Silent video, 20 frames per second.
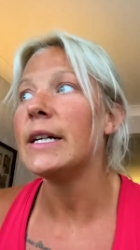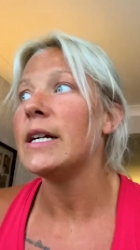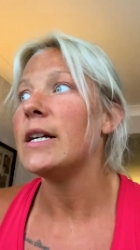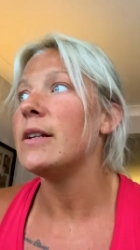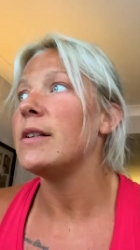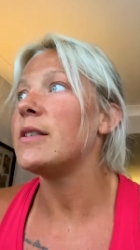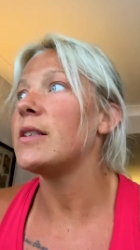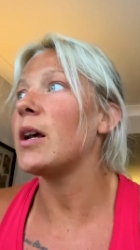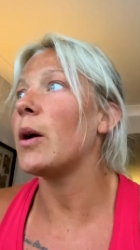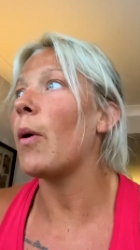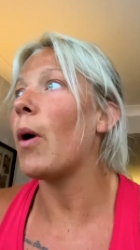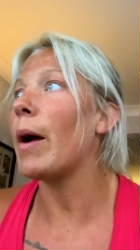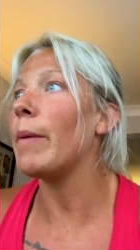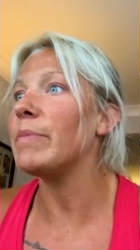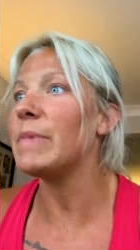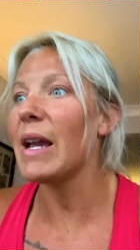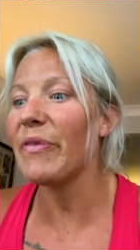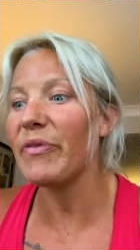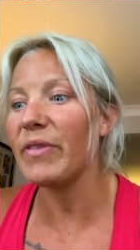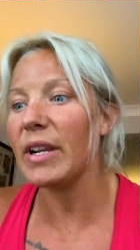So I'm
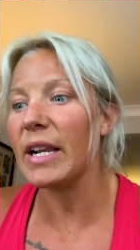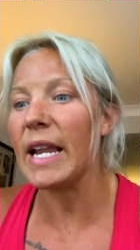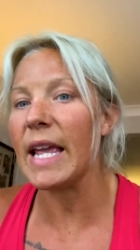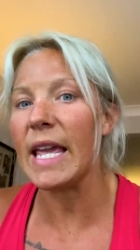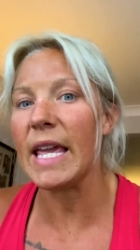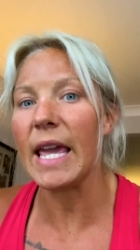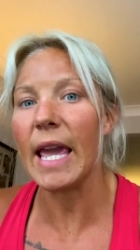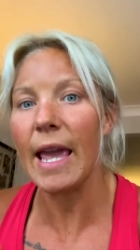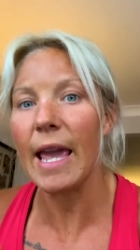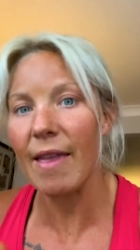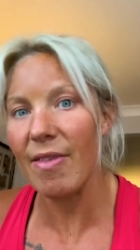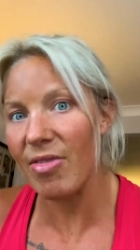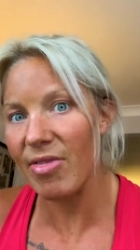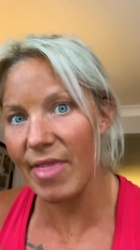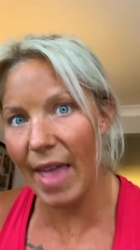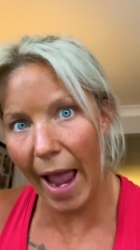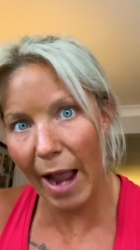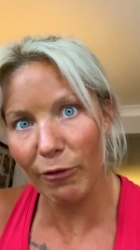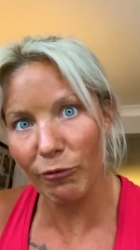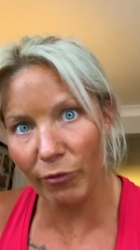definitely in
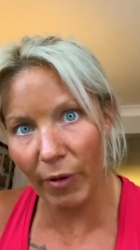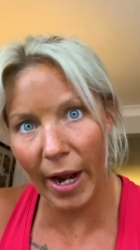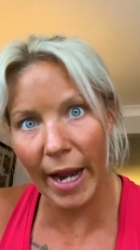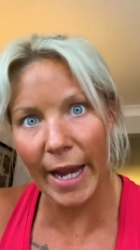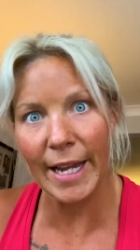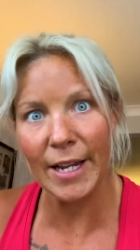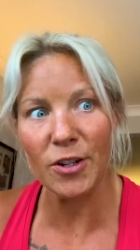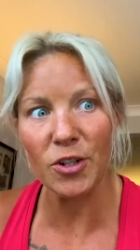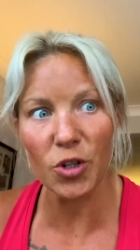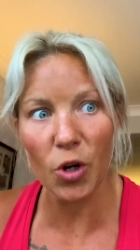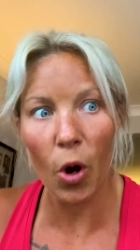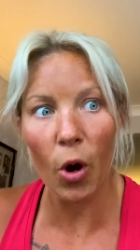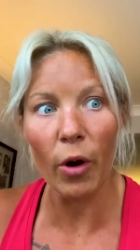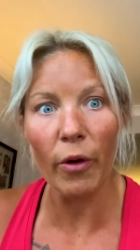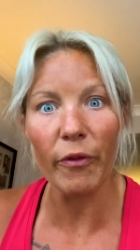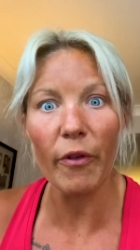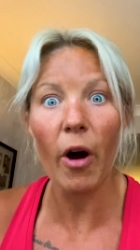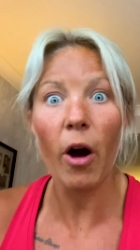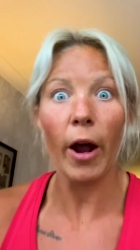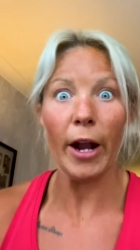that range
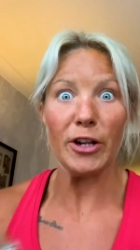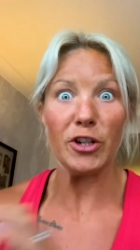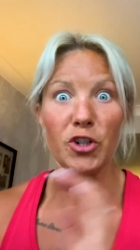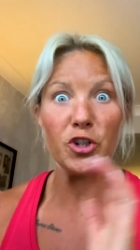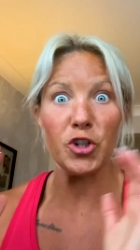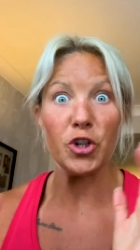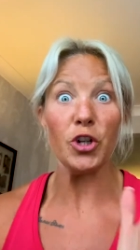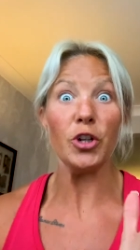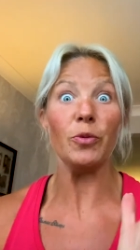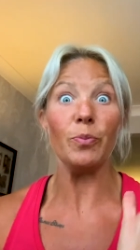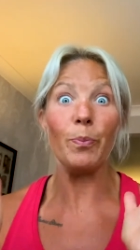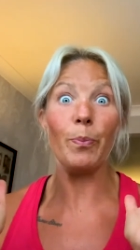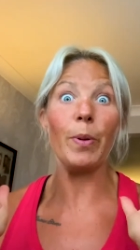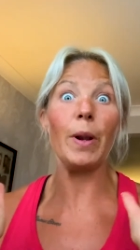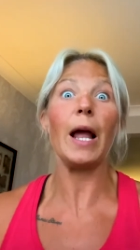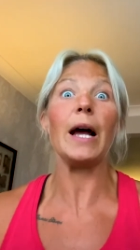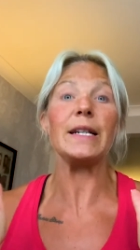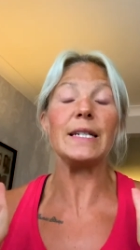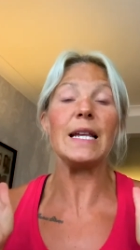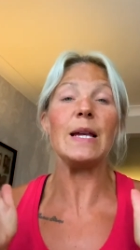of I should
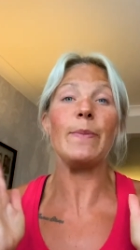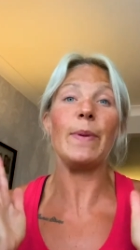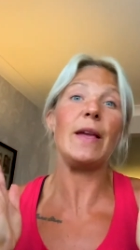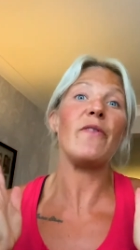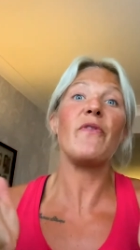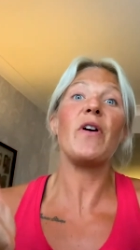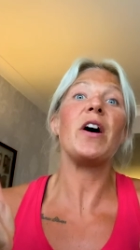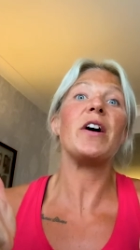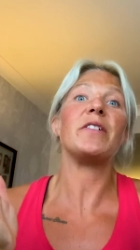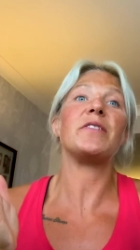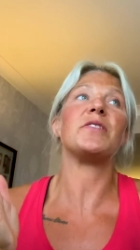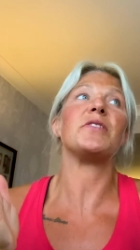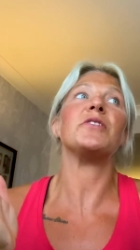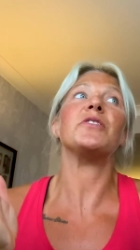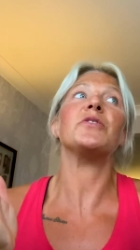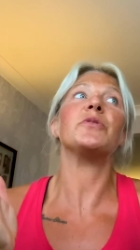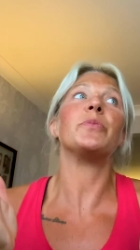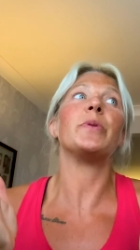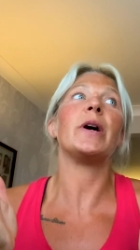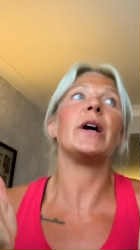bloody be
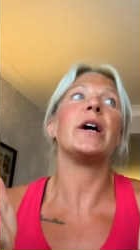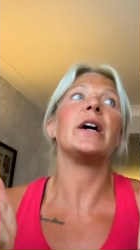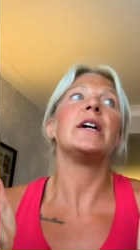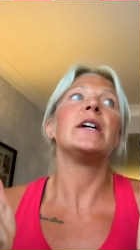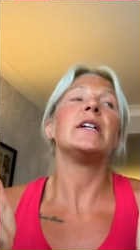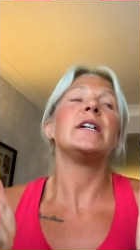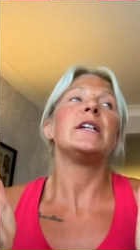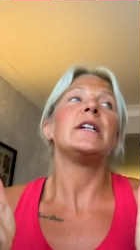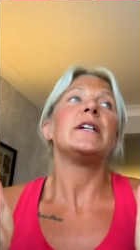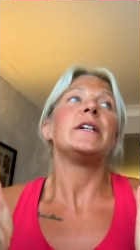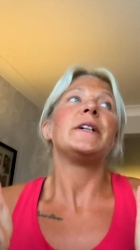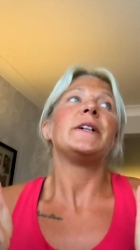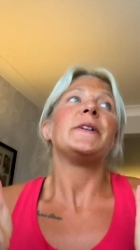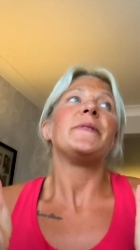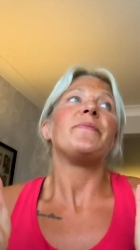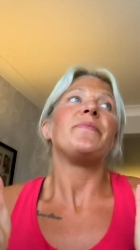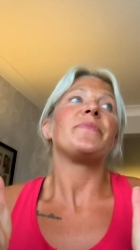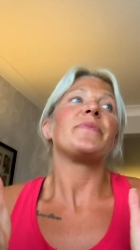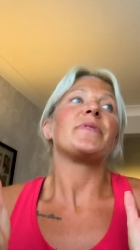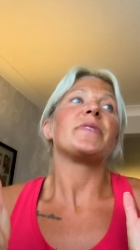fertile. But
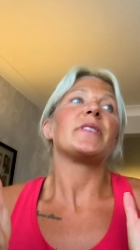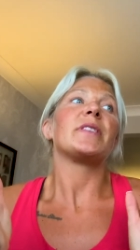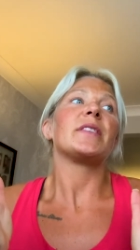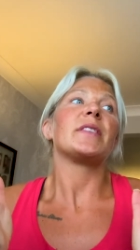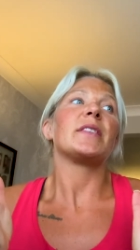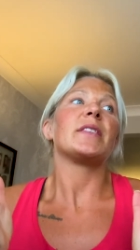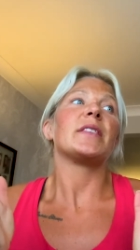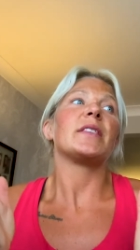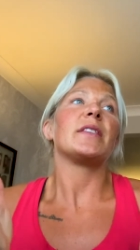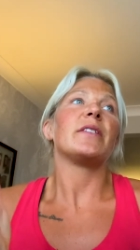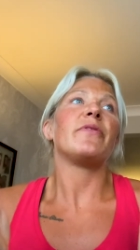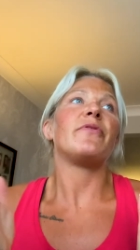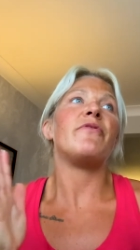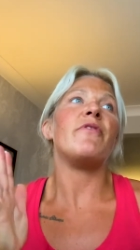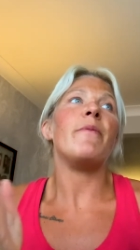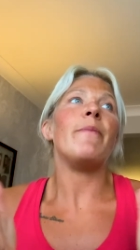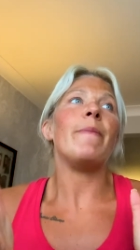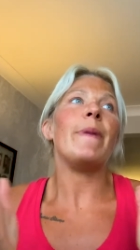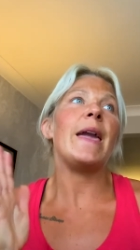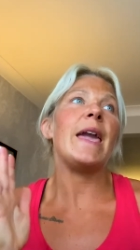
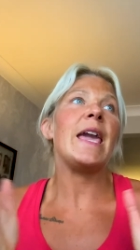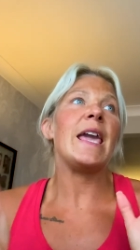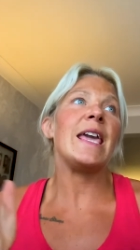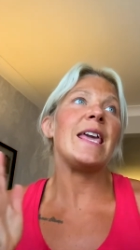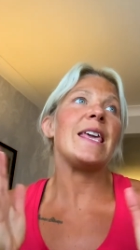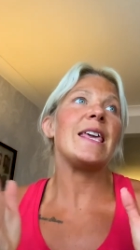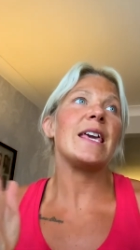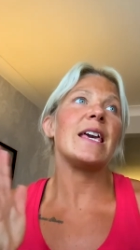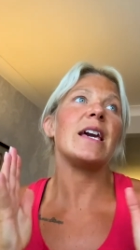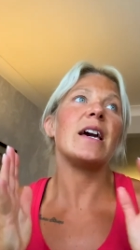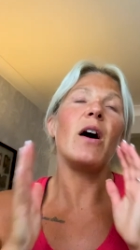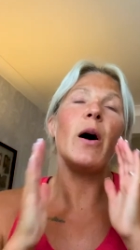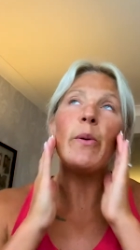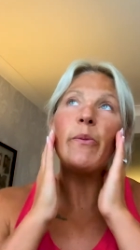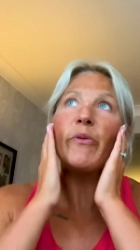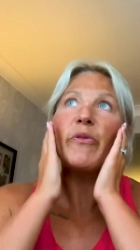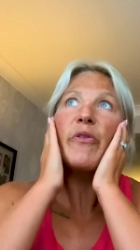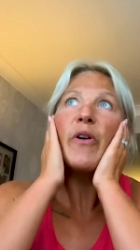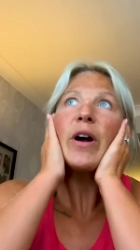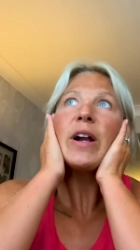for me, I'm
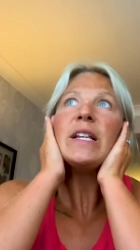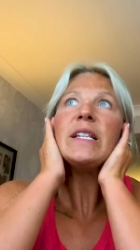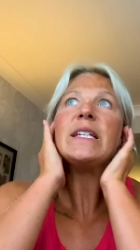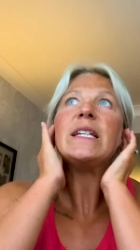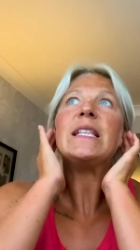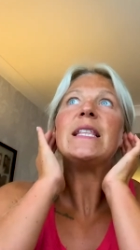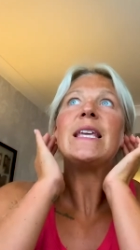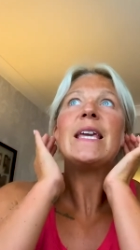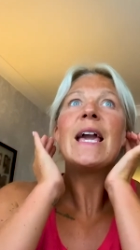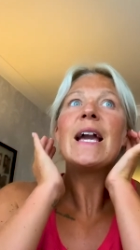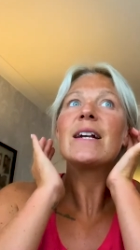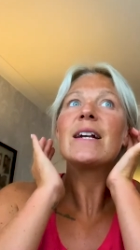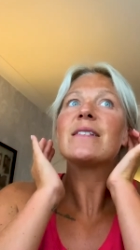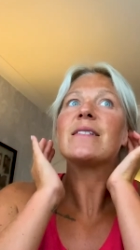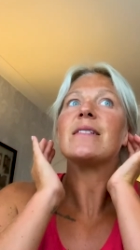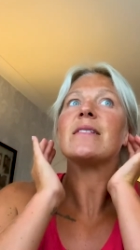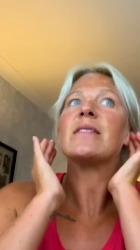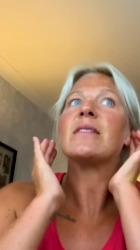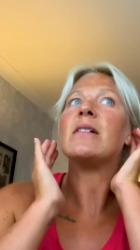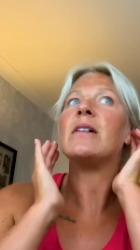finding the
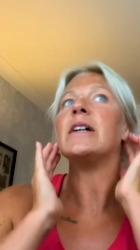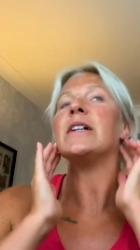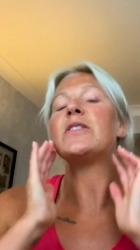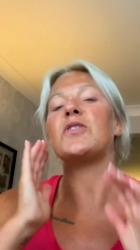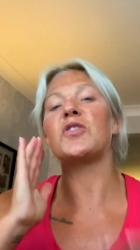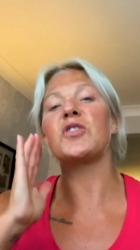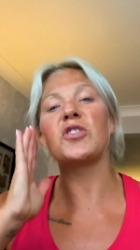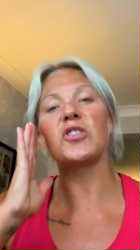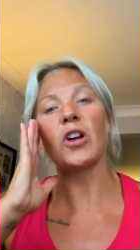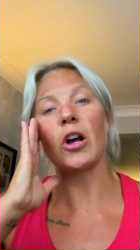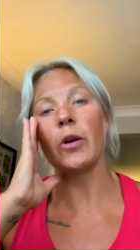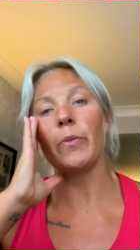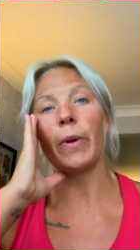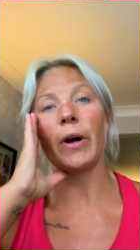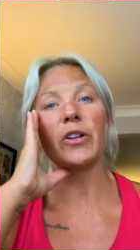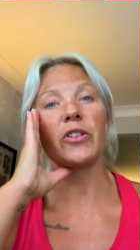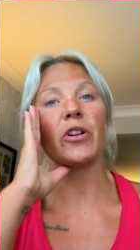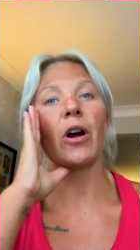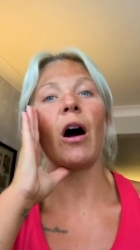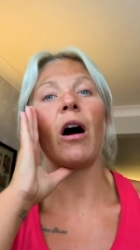exercise so
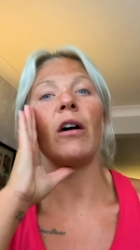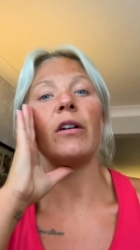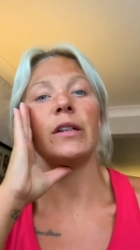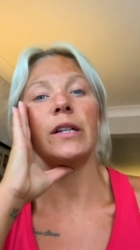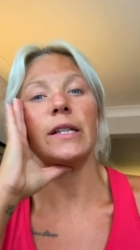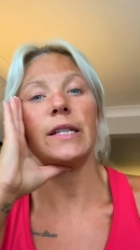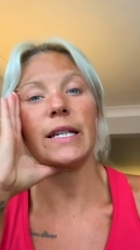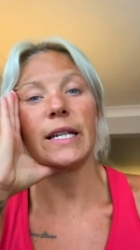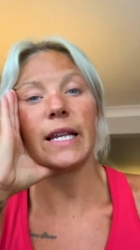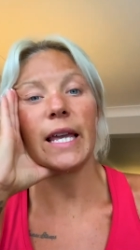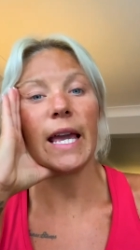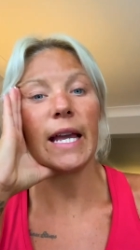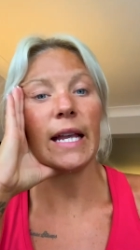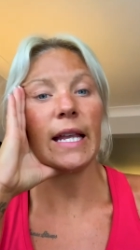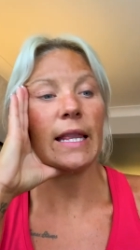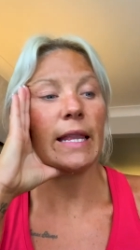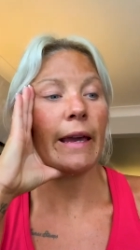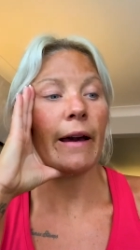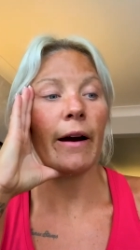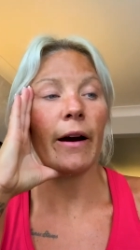much harder to kick
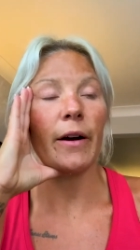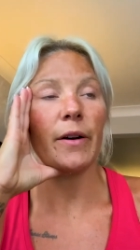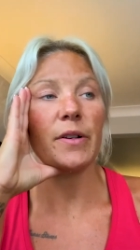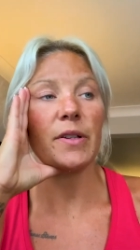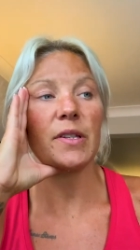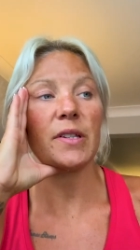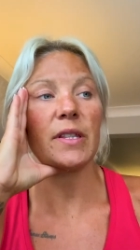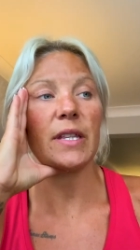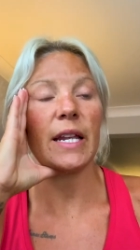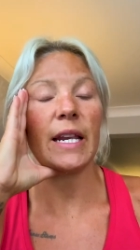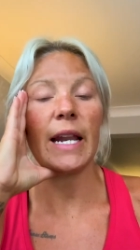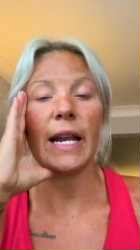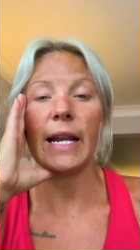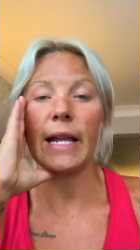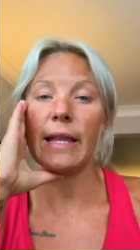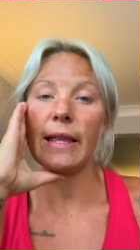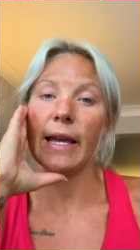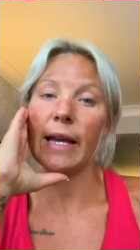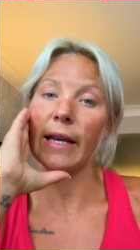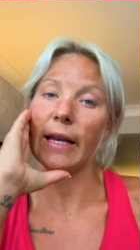in the arse than
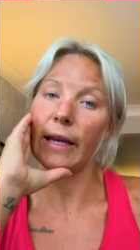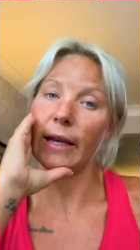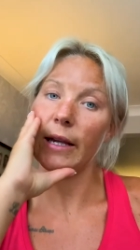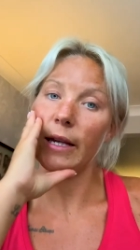anything.